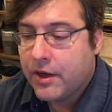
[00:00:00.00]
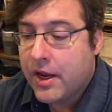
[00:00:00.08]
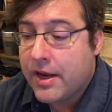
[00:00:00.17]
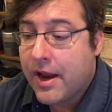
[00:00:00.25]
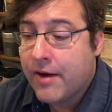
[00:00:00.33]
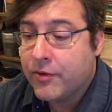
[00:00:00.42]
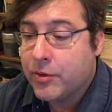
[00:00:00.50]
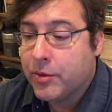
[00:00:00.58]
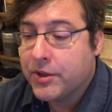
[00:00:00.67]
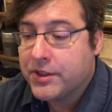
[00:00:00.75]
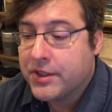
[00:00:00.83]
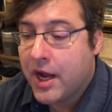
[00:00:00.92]
And
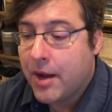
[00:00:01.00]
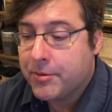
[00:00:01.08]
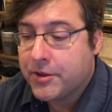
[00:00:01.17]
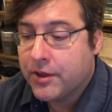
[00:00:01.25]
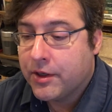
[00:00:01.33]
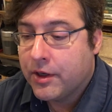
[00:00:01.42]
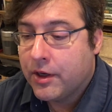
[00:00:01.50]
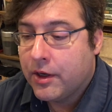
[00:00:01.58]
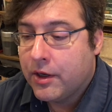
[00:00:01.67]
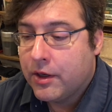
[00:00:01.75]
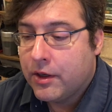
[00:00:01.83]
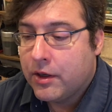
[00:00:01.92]
everyone stopped.
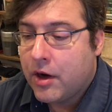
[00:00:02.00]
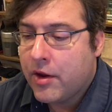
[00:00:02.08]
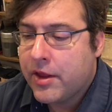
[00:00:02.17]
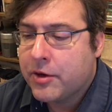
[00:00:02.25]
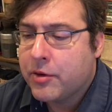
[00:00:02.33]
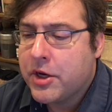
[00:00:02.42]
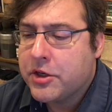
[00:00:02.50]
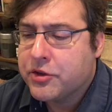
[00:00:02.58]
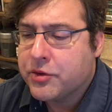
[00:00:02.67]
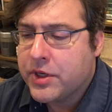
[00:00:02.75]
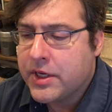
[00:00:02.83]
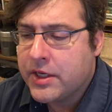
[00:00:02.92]
"Are they great
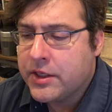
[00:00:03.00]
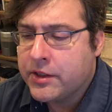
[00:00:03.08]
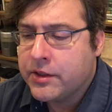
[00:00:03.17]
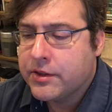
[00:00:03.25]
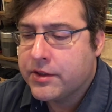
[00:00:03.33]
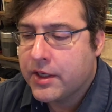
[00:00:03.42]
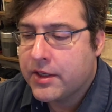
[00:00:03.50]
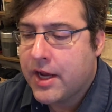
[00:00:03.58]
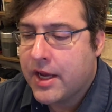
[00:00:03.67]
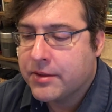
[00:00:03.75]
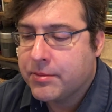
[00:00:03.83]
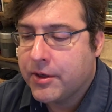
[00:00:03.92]
trees?" said
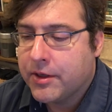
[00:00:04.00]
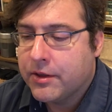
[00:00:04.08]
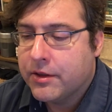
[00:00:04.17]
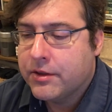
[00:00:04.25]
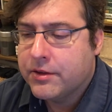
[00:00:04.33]
Caspian.